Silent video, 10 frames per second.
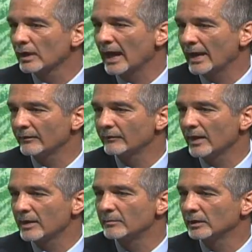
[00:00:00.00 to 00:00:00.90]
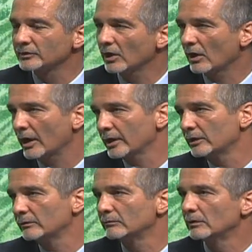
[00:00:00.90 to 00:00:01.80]
have a much
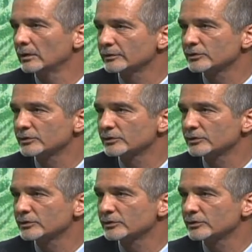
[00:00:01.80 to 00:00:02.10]
higher uh,